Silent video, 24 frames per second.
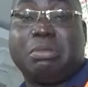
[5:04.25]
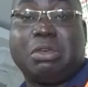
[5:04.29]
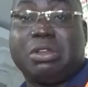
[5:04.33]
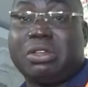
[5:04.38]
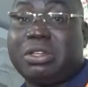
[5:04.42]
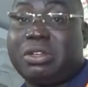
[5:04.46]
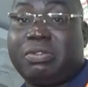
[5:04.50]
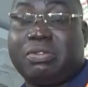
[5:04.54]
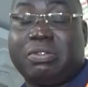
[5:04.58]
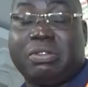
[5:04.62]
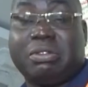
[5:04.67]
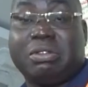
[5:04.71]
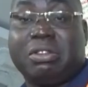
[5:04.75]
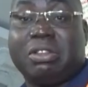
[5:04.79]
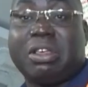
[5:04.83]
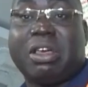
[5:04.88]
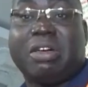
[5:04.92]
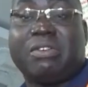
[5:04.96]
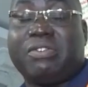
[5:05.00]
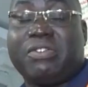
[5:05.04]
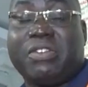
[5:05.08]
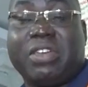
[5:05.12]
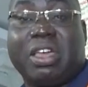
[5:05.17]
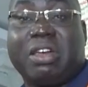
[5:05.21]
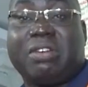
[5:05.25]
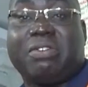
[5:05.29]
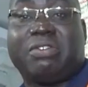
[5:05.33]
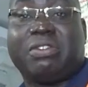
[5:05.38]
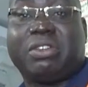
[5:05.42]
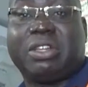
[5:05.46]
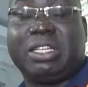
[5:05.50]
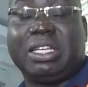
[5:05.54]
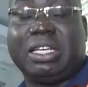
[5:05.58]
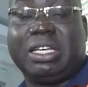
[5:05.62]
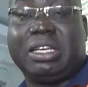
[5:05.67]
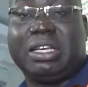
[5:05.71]
beautiful, they are
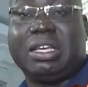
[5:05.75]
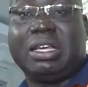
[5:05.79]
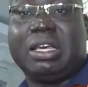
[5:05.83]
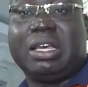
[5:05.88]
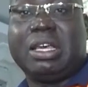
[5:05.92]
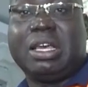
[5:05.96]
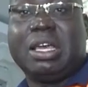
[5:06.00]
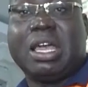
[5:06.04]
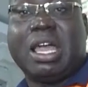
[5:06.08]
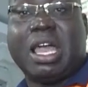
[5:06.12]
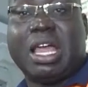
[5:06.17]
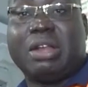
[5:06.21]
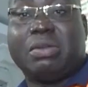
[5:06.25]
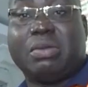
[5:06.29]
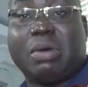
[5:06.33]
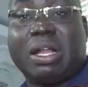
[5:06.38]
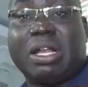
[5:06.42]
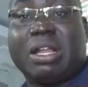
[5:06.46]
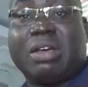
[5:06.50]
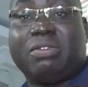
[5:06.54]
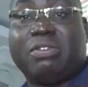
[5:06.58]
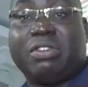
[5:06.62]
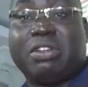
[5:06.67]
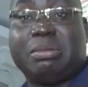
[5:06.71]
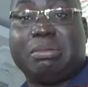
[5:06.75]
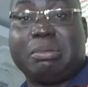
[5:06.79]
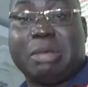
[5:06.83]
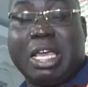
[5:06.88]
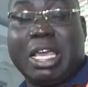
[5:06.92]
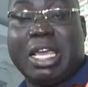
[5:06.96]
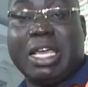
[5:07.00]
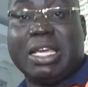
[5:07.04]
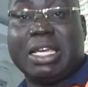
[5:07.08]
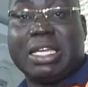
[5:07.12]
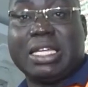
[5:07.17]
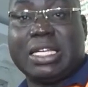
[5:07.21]
fearfully and wonderfully
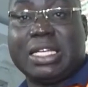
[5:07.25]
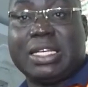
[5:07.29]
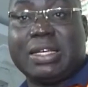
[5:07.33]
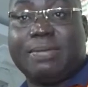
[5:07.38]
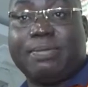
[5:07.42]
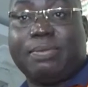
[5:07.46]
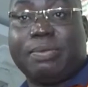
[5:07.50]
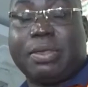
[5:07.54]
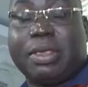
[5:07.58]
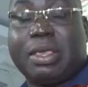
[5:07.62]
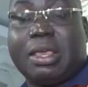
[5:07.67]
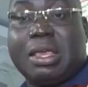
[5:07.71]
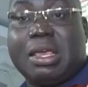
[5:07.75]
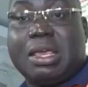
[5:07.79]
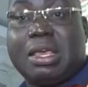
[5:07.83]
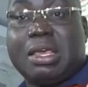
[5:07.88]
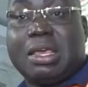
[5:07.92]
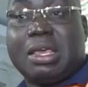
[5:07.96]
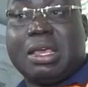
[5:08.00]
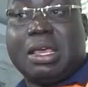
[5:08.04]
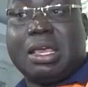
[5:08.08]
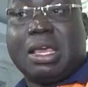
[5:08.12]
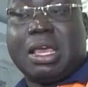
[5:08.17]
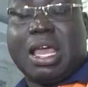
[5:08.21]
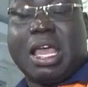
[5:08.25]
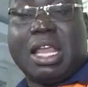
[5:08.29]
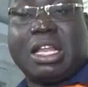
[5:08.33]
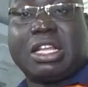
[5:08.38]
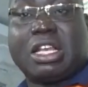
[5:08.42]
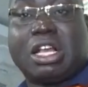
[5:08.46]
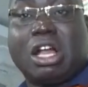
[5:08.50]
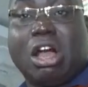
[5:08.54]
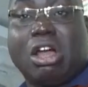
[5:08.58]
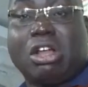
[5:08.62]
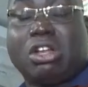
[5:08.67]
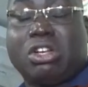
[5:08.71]
made.
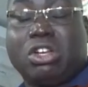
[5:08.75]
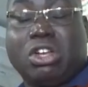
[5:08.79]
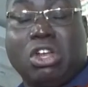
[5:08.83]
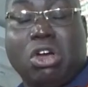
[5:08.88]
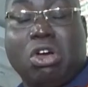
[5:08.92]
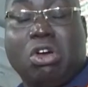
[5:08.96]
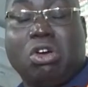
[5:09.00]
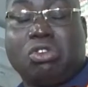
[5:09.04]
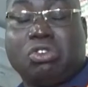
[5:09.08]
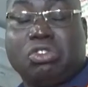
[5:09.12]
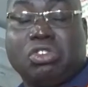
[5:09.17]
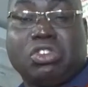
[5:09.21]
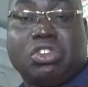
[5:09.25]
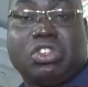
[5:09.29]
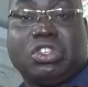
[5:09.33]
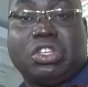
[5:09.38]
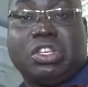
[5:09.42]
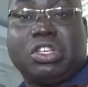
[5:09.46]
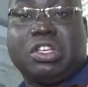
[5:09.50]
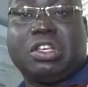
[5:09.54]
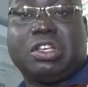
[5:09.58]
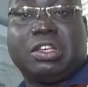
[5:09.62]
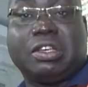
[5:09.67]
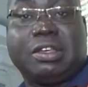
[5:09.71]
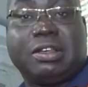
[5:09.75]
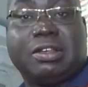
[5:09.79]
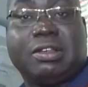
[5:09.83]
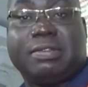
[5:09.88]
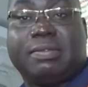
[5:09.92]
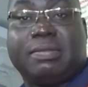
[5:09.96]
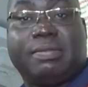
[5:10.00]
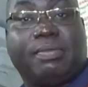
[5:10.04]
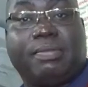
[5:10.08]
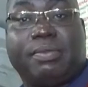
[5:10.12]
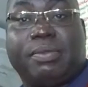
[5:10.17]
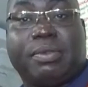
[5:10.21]
And God knows
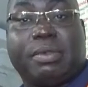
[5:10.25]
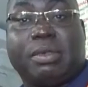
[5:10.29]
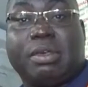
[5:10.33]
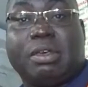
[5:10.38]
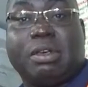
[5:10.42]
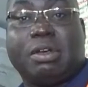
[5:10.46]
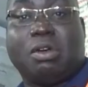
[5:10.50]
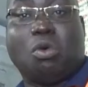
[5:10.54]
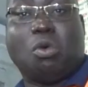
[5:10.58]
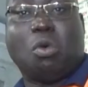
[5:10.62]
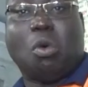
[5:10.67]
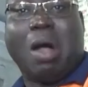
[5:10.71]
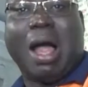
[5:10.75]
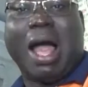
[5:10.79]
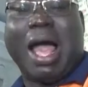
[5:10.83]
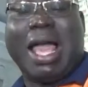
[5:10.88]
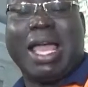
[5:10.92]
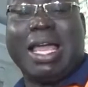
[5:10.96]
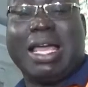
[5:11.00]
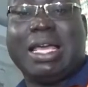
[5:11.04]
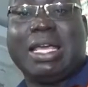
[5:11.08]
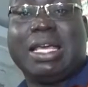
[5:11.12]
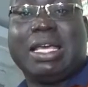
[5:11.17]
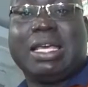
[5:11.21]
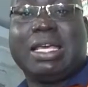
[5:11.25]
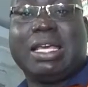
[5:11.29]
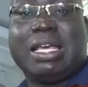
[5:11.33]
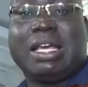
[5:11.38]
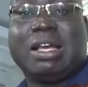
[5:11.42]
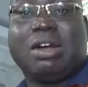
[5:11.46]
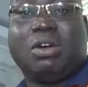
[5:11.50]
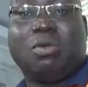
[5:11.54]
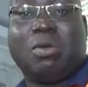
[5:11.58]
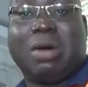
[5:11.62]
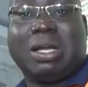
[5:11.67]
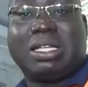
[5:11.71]
why
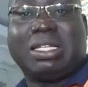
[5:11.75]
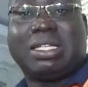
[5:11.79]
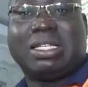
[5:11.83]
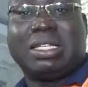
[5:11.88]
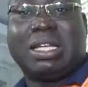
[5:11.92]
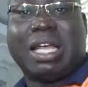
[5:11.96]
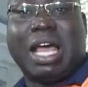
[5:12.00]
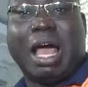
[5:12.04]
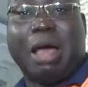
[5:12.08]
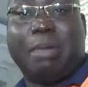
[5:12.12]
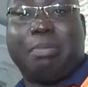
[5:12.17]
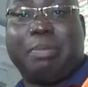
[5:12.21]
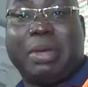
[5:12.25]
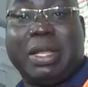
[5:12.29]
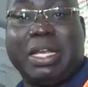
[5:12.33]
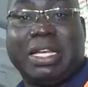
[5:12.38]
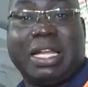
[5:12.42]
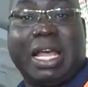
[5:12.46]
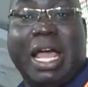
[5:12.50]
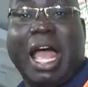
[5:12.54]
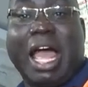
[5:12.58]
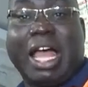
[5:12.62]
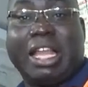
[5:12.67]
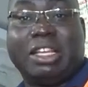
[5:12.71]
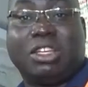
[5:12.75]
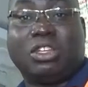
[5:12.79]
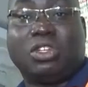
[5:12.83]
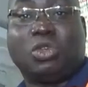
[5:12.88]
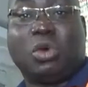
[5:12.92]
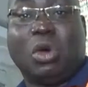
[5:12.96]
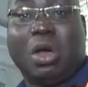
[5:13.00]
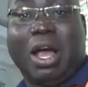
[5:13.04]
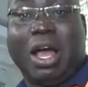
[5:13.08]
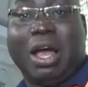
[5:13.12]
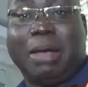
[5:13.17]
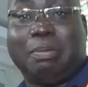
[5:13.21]
what happened had
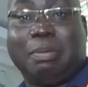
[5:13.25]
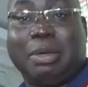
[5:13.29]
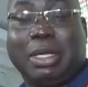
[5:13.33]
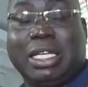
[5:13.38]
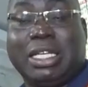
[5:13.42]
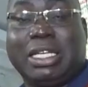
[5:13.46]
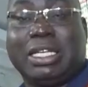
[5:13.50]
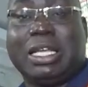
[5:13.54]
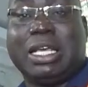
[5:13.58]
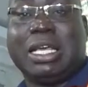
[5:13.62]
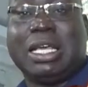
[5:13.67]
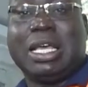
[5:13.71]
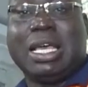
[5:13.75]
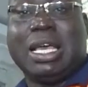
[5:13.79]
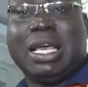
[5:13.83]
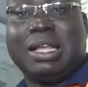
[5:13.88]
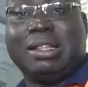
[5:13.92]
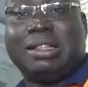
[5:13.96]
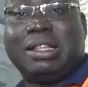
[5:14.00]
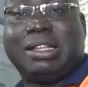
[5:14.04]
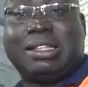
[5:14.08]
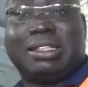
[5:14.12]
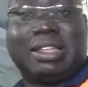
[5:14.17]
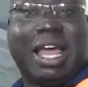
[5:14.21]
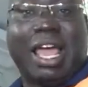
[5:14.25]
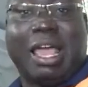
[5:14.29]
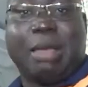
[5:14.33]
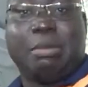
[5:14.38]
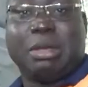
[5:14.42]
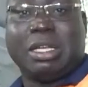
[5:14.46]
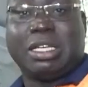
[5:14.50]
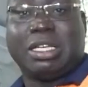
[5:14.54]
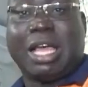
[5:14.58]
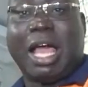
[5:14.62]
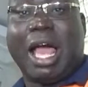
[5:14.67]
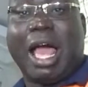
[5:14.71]
to happen in the
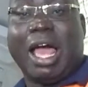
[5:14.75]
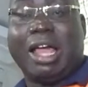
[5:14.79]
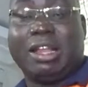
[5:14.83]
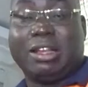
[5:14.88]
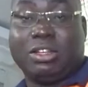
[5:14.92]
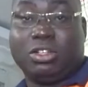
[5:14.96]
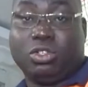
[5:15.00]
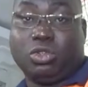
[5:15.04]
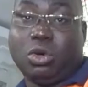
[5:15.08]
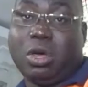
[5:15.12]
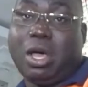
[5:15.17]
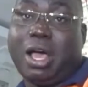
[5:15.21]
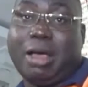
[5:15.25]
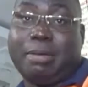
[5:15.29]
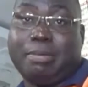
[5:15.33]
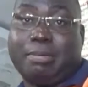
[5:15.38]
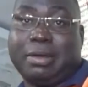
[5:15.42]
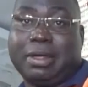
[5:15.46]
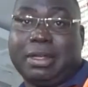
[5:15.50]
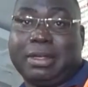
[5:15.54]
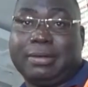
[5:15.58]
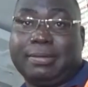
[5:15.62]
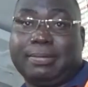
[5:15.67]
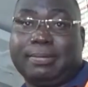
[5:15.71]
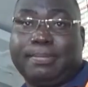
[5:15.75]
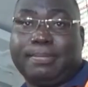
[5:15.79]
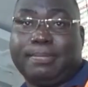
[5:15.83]
time it had to happen.